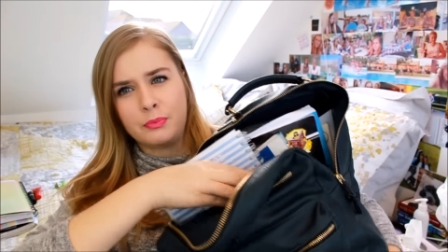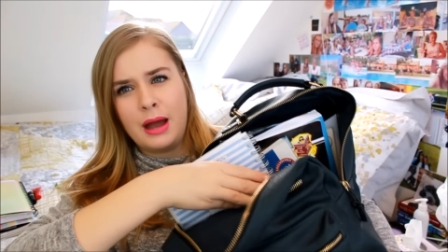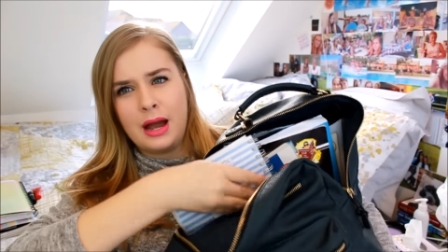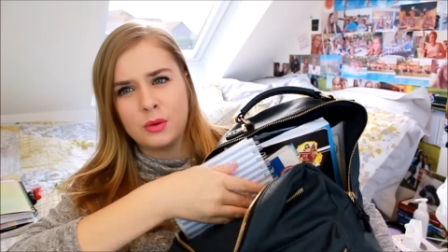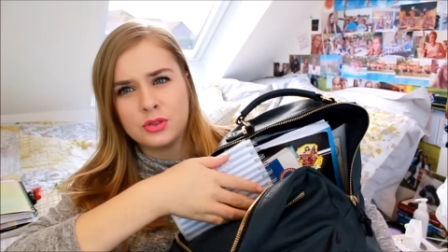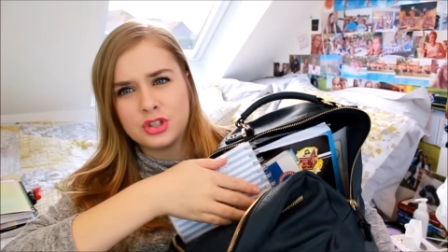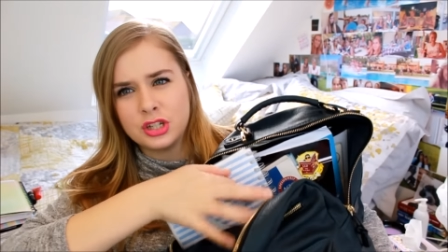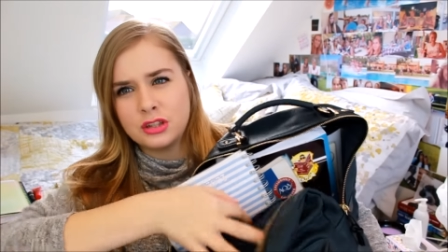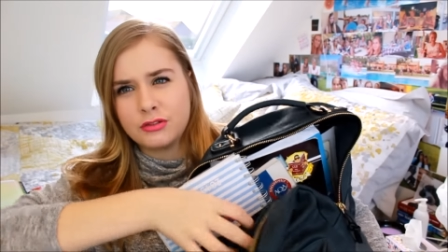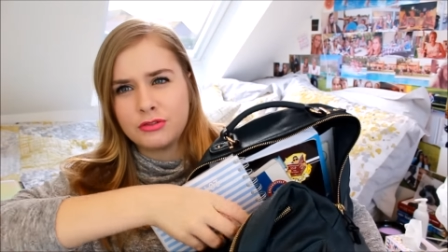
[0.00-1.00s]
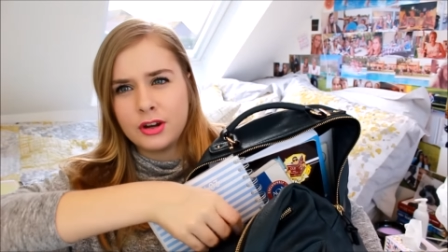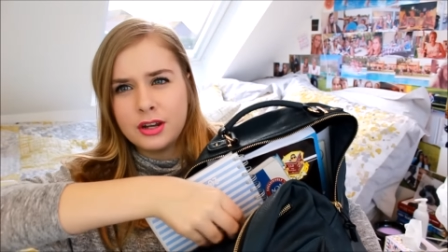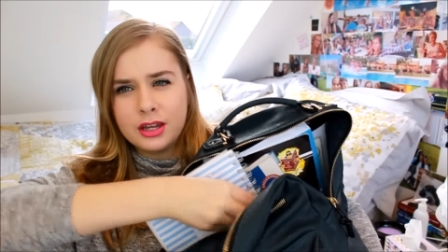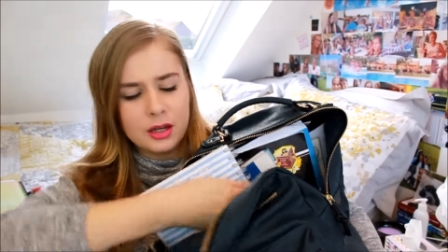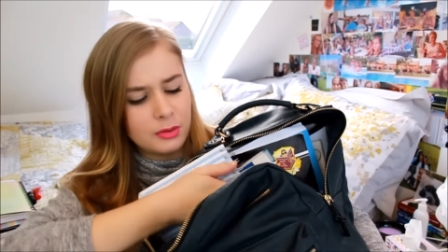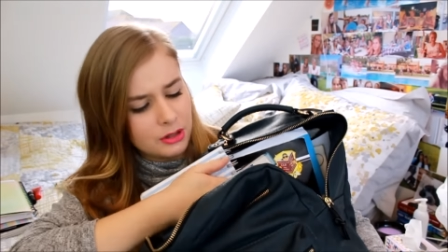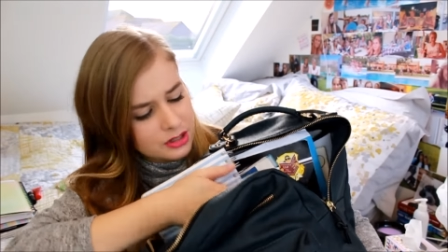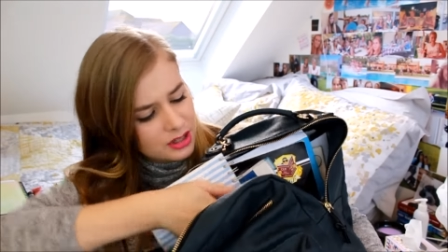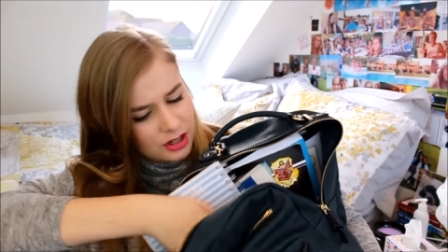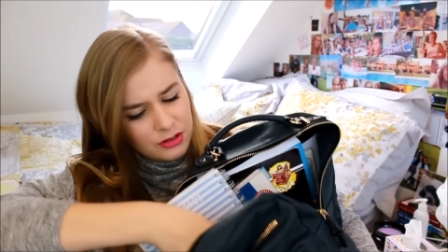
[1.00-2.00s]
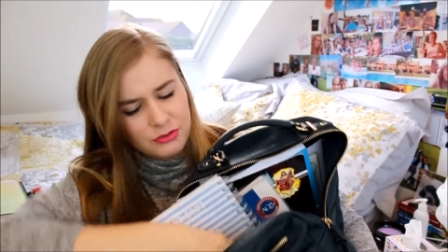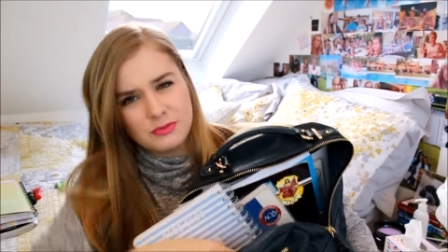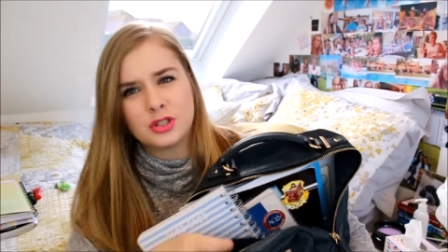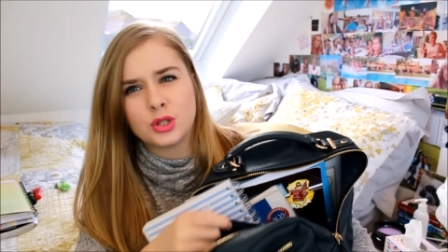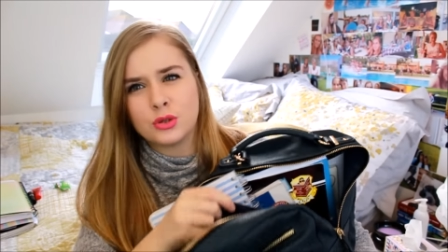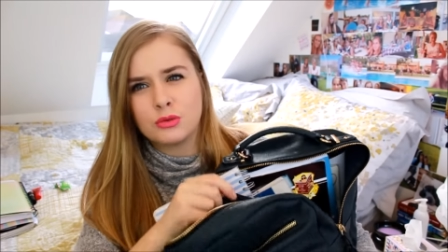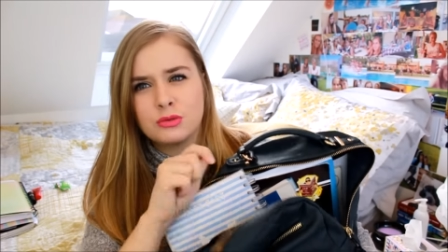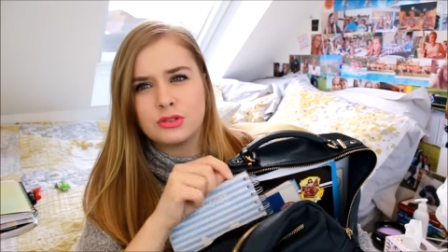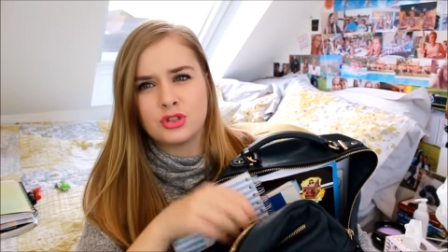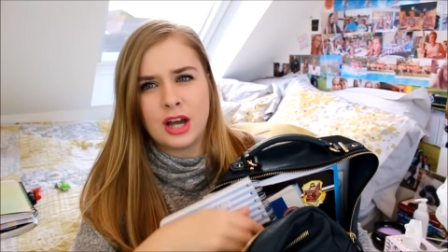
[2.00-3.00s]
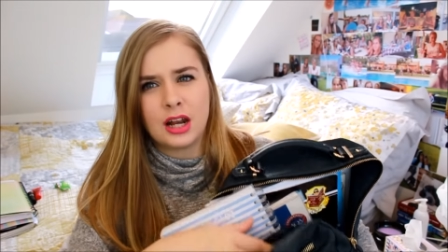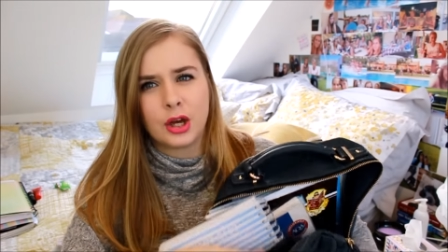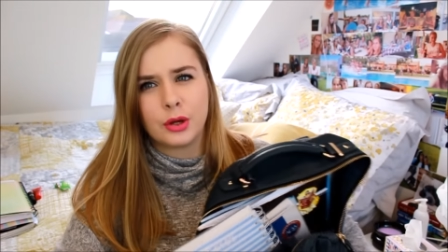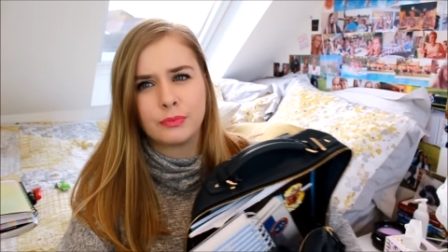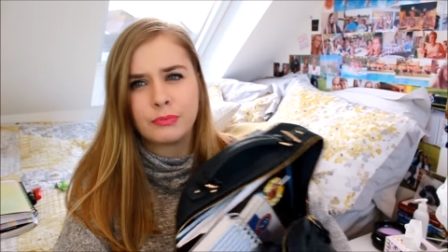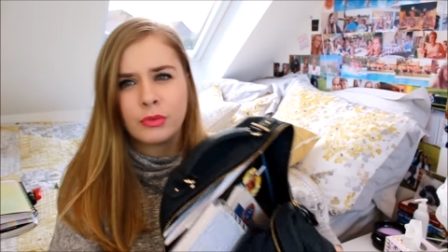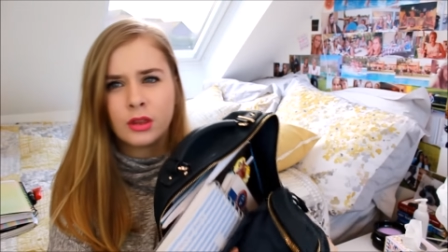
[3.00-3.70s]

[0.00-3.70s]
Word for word: pouch in the front here, but it's kind of too shallow.